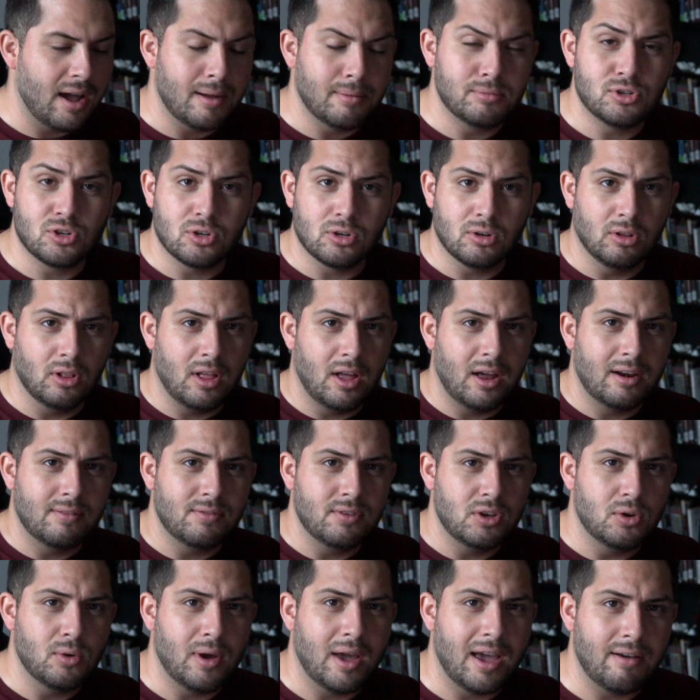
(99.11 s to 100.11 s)
I'm sure a lot
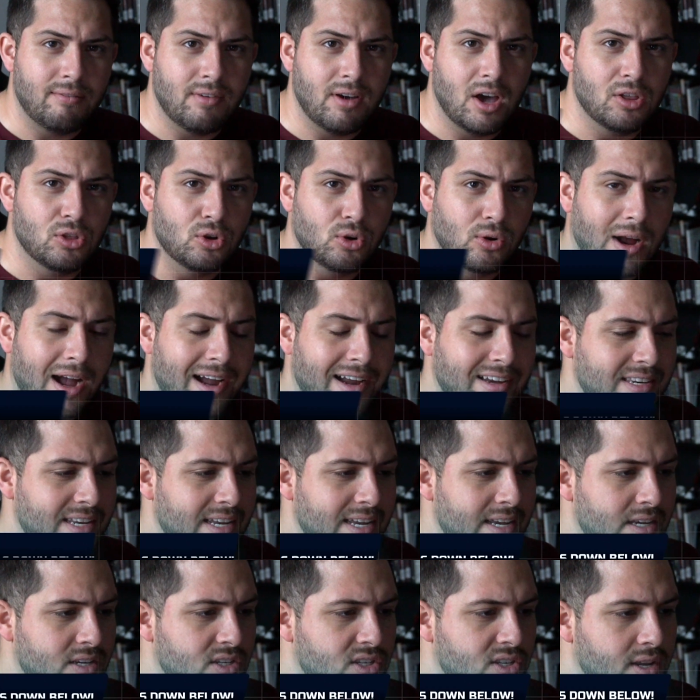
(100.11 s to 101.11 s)
of you have other
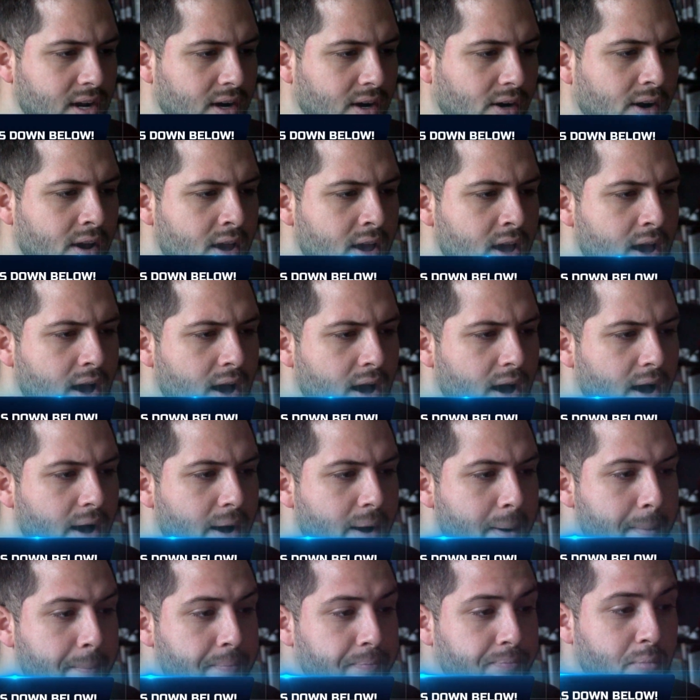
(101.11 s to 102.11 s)
ideas there.
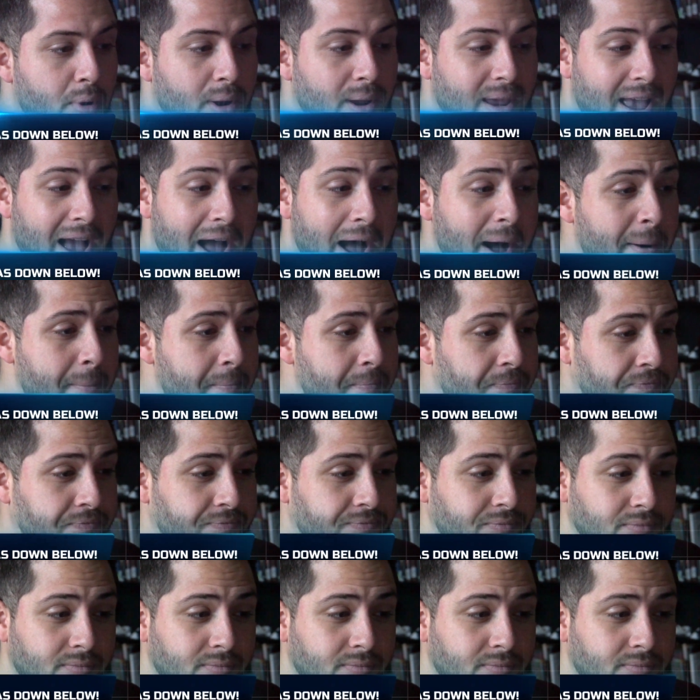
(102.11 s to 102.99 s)
Um, but yeah.